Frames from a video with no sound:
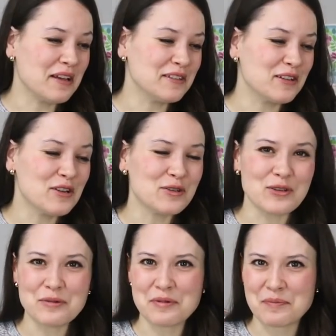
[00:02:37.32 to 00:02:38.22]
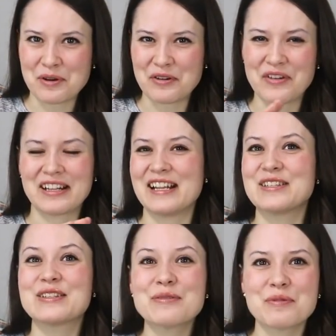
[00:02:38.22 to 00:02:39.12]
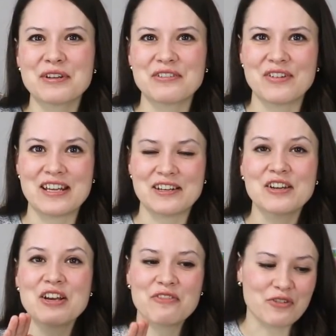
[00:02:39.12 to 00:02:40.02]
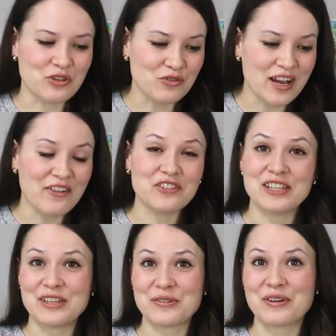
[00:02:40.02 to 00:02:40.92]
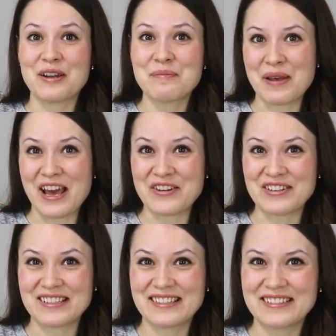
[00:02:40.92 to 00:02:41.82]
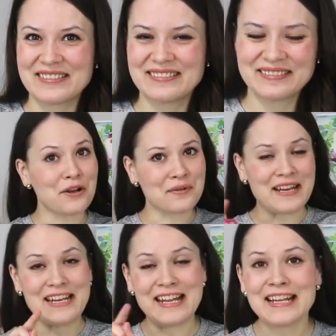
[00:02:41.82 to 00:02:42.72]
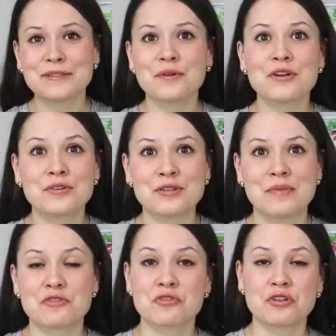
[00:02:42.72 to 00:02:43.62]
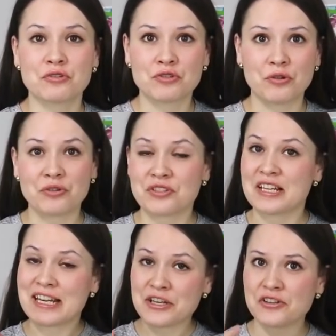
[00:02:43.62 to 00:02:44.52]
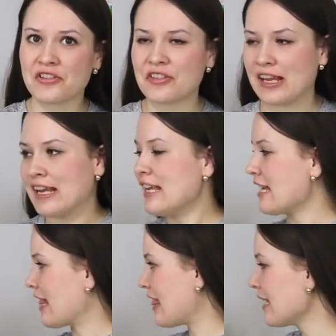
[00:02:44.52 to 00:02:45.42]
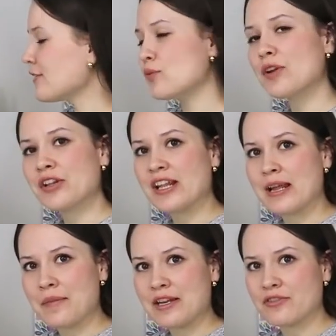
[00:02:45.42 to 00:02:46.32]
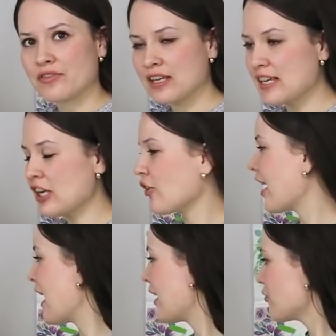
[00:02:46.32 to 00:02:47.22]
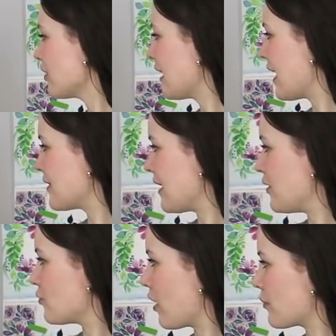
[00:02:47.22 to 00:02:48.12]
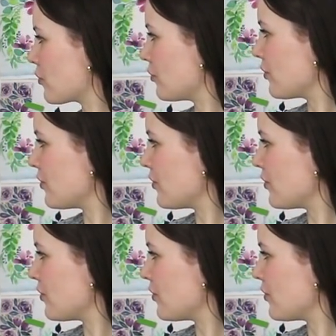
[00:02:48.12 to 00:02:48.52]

makes it super perfect and super convenient for drafting your patterns. Alrighty, next we're going to measure your shoulders. And here's the thing, this sweater that I made over here actually has a drop shoulder.